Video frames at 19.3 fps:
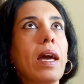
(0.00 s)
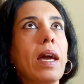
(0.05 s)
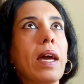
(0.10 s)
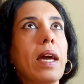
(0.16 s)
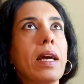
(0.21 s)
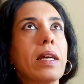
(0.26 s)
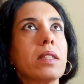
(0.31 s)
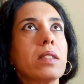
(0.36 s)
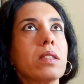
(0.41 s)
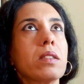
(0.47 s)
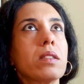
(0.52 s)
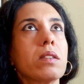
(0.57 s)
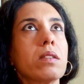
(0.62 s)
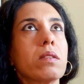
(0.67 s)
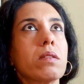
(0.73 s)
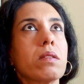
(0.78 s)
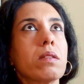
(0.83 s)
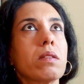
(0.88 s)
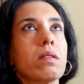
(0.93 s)
And
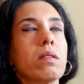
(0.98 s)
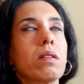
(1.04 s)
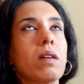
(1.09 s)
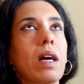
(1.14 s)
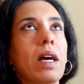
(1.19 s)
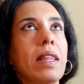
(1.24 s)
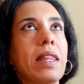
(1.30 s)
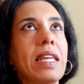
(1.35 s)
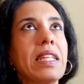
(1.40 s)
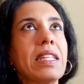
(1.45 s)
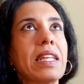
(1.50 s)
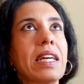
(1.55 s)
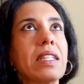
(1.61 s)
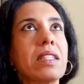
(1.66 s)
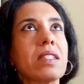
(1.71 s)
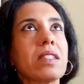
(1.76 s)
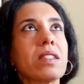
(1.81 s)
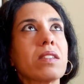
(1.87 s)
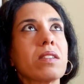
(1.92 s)
I think
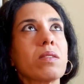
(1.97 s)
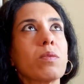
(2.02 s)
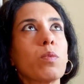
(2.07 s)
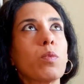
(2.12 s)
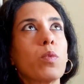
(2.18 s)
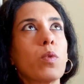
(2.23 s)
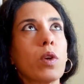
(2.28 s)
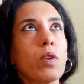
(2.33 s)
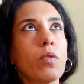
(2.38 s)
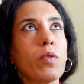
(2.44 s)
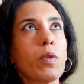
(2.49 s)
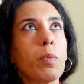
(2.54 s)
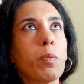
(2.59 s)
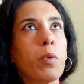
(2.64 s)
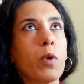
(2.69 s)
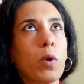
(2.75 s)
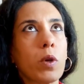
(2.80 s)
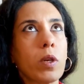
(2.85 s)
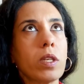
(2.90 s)
that's one of the
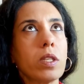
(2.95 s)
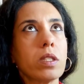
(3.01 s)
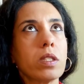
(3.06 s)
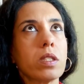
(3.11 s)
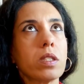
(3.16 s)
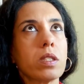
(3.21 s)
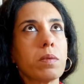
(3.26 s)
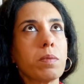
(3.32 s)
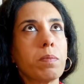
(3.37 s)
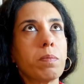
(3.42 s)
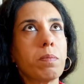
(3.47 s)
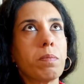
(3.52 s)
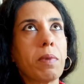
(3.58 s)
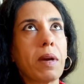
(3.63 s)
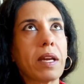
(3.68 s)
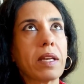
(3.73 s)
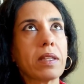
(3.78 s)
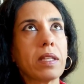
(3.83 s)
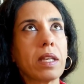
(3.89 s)
points
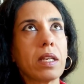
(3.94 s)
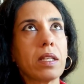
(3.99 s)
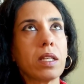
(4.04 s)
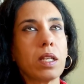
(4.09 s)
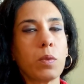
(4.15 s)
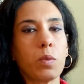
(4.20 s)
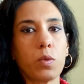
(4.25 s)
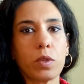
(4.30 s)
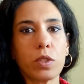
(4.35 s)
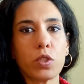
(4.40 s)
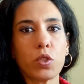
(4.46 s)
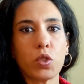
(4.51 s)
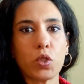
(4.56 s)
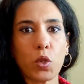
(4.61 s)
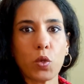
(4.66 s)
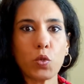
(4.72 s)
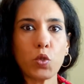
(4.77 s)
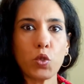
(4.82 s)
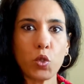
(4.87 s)
back then. It was
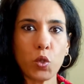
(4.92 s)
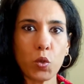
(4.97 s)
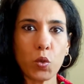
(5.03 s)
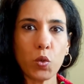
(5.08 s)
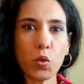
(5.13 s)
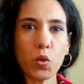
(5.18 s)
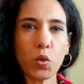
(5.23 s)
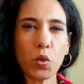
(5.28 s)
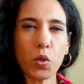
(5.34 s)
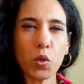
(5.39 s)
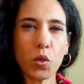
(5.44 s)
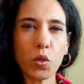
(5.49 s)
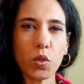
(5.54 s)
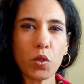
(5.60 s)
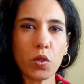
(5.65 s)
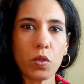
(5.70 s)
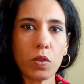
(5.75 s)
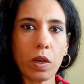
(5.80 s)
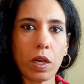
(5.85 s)
so new
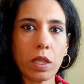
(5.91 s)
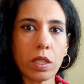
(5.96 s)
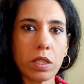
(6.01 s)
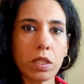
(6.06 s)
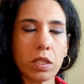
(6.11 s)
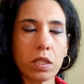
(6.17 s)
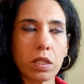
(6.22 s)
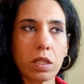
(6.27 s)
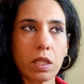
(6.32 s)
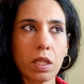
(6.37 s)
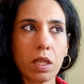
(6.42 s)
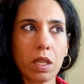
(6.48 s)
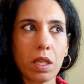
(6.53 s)
to us.